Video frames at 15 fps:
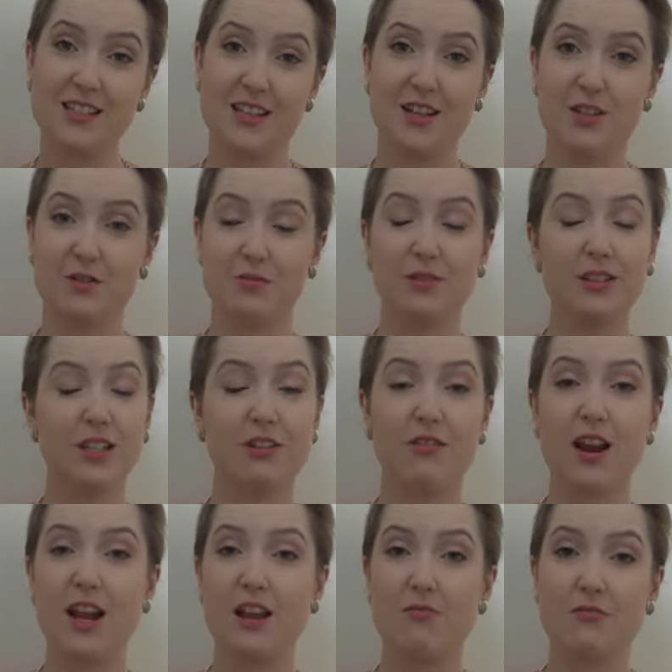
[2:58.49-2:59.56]
is that it's really
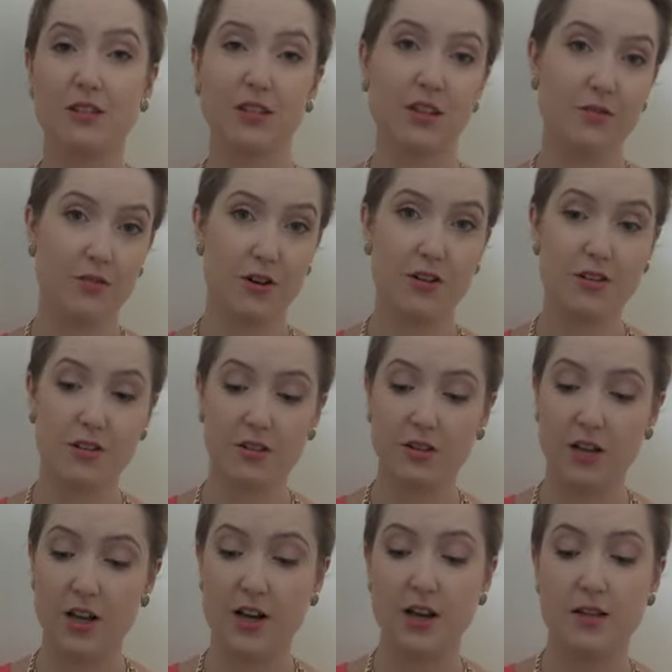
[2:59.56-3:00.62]
great and really
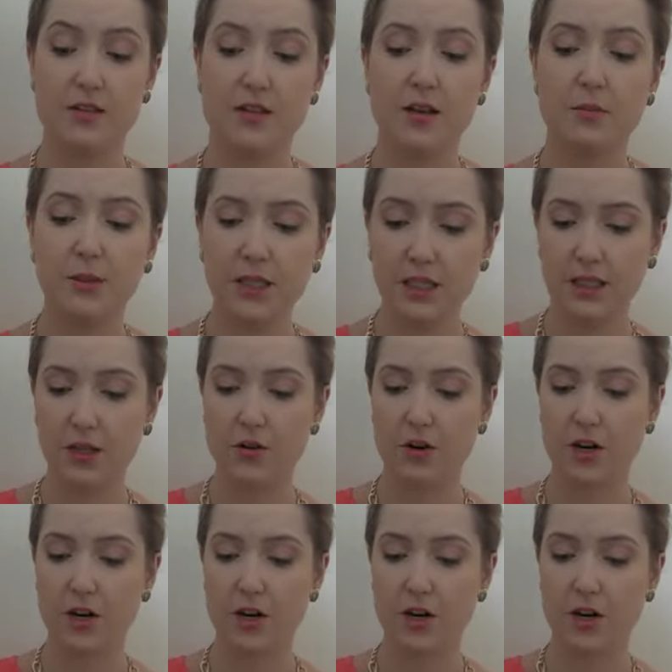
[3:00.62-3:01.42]
versatile, and it's completely